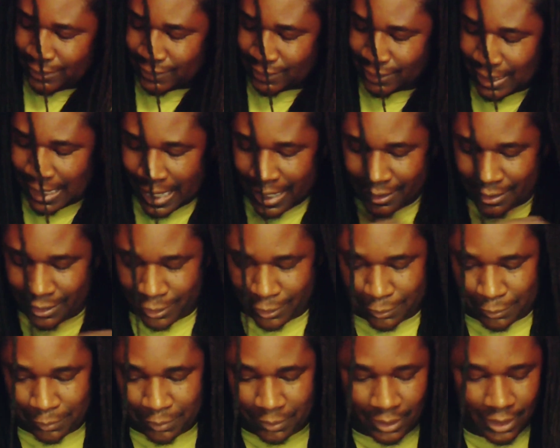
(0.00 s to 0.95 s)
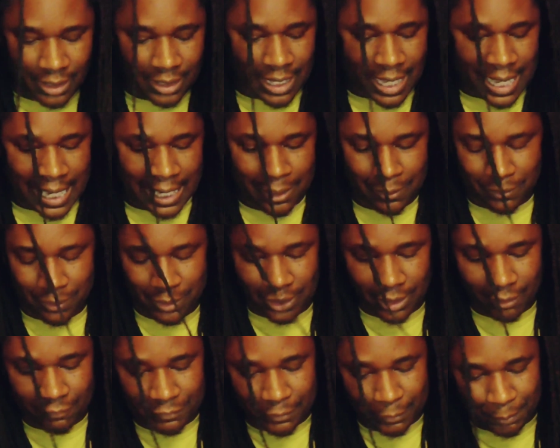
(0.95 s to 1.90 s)
just slide them out
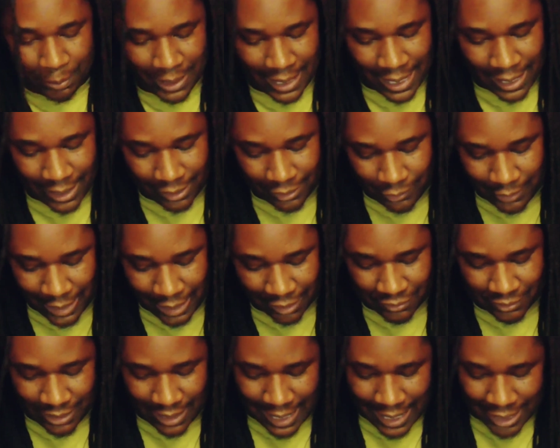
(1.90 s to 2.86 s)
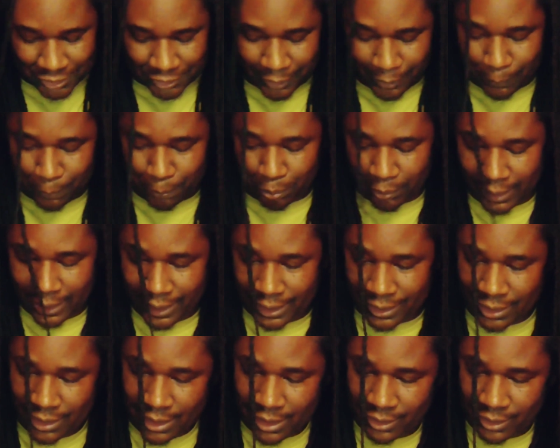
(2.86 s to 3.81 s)
of the pack. You have to actually break